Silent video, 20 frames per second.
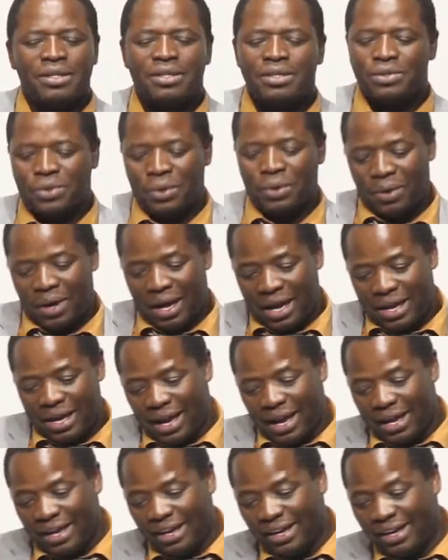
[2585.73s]
So I,
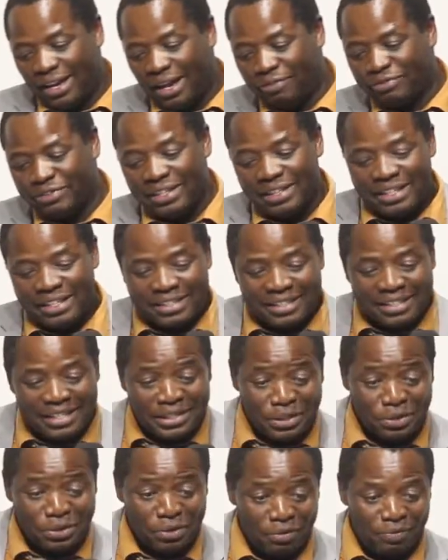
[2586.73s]
I left in the
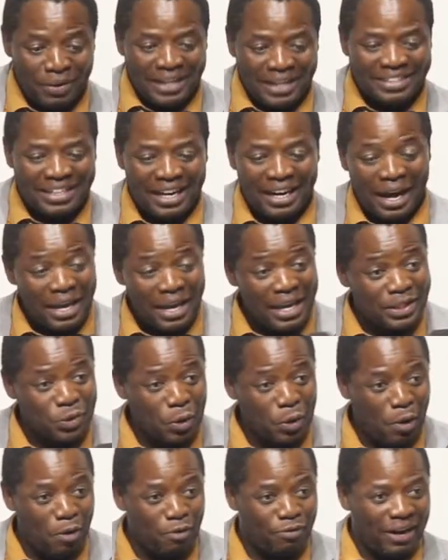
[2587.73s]
season of my trial. I,
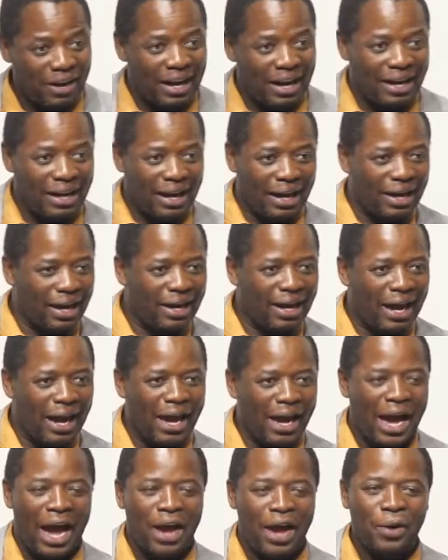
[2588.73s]
it's over. I, I,
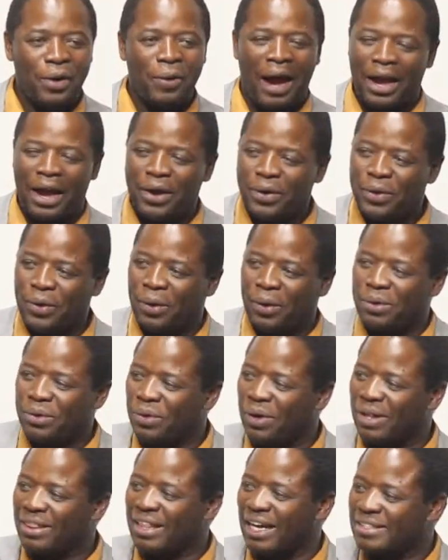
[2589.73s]
I, I, I know, you
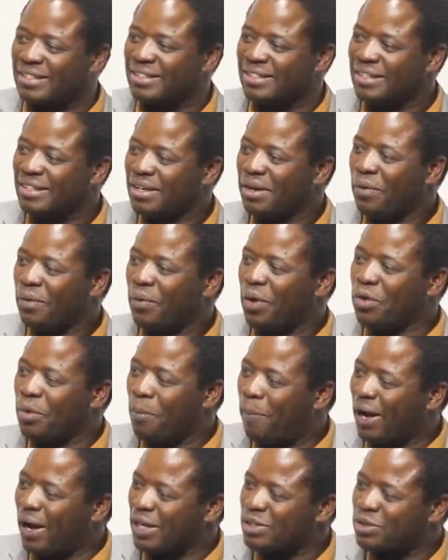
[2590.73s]
know, that when you
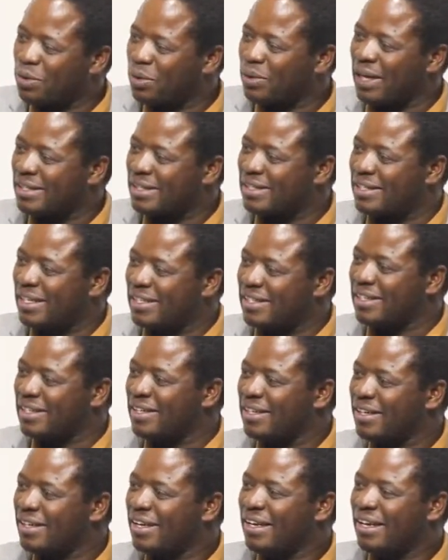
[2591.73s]
pass through that
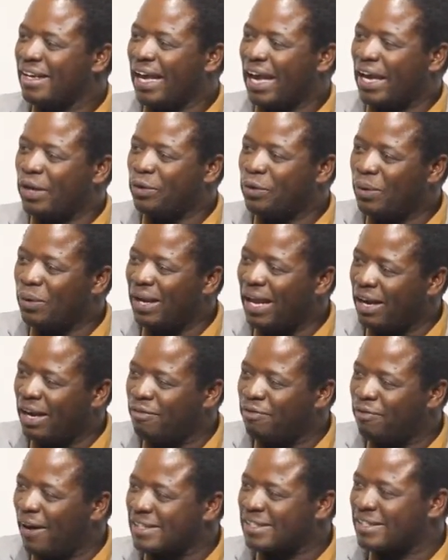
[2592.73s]
season and you learn
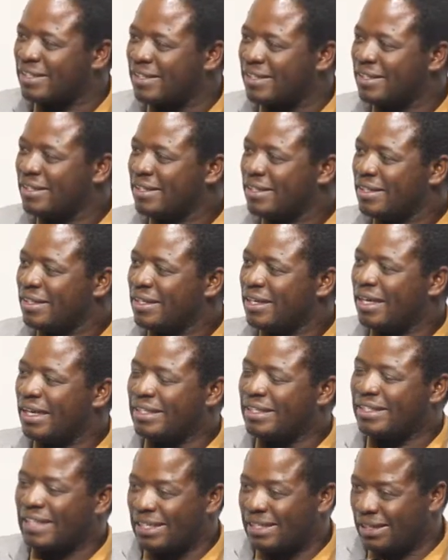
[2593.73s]
fast,
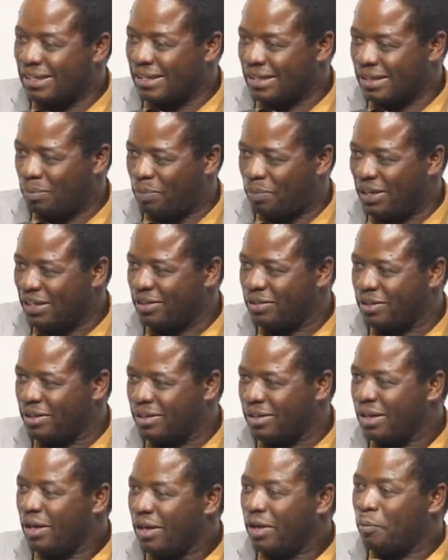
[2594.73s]
it doesn't repeat.
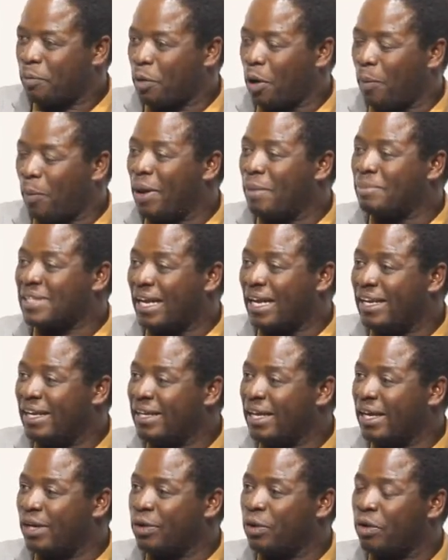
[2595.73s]
Problems are
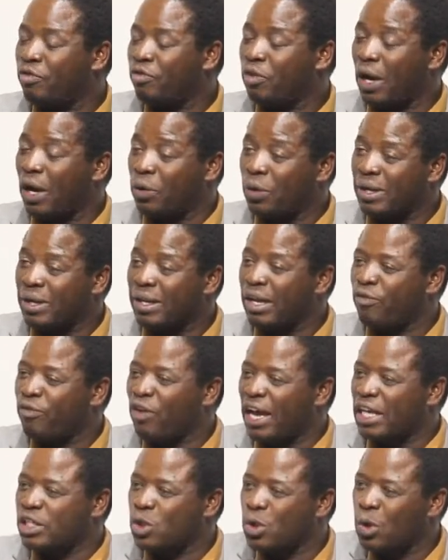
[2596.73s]
lenient. If you are not, if
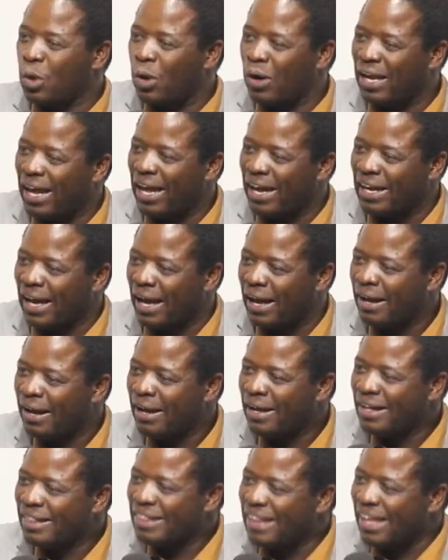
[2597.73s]
you are a slow
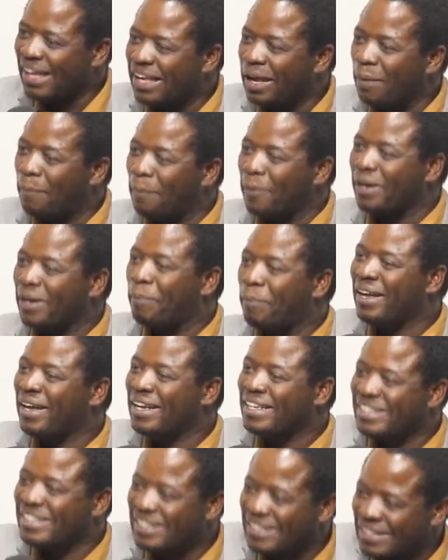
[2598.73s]
learner, they keep
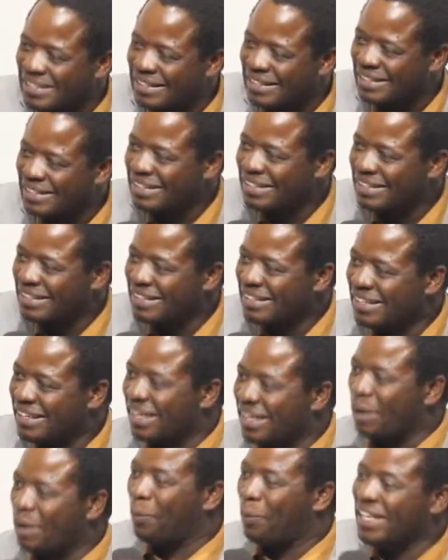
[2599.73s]
repeating,
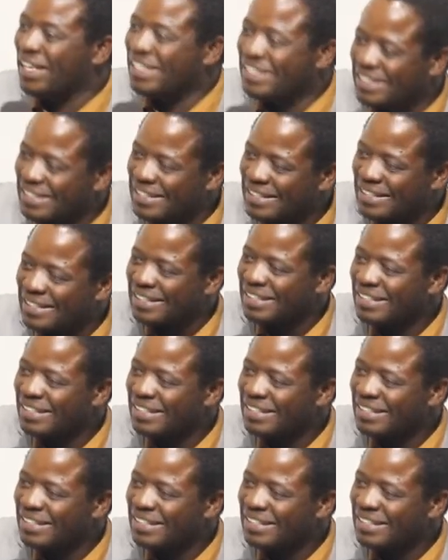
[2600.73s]
repeating